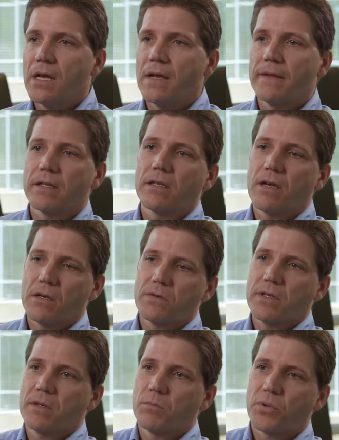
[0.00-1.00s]
and that the
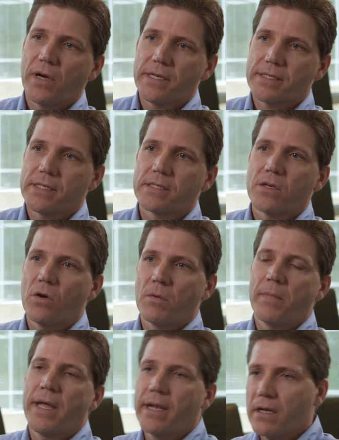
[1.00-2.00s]
contracting process
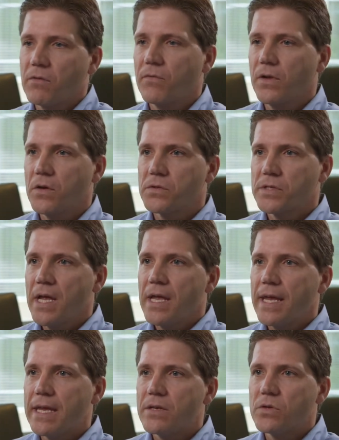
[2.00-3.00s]
automatically flows
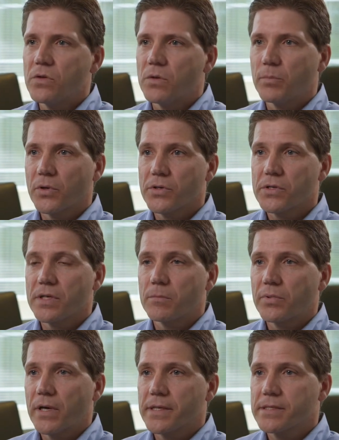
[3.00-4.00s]
into the purchasing
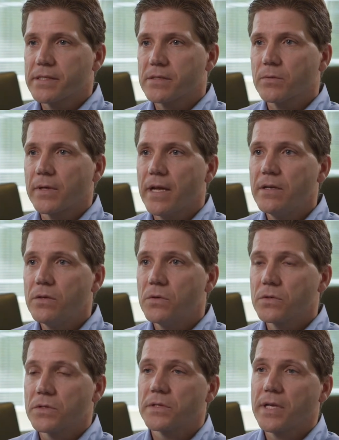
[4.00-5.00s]
process, where end
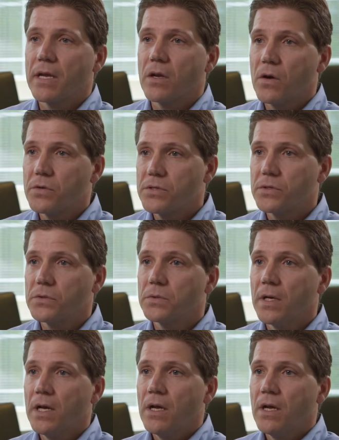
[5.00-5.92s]
users can go to